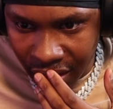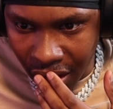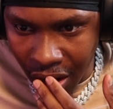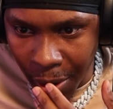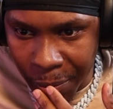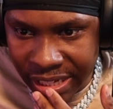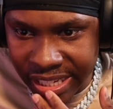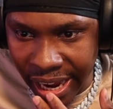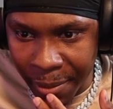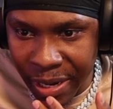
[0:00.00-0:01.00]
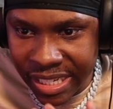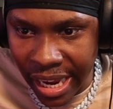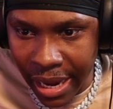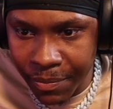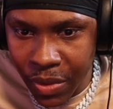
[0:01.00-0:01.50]
Oh, please hit him. Please
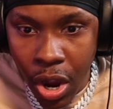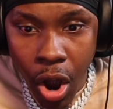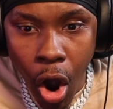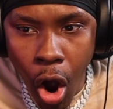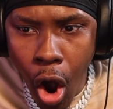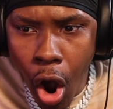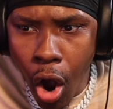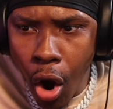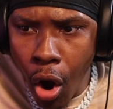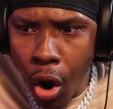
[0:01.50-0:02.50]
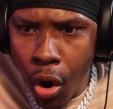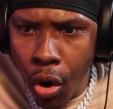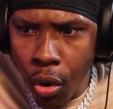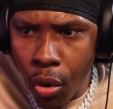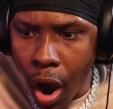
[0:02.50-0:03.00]
hit him.
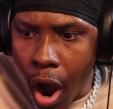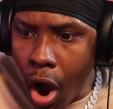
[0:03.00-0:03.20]
Oh!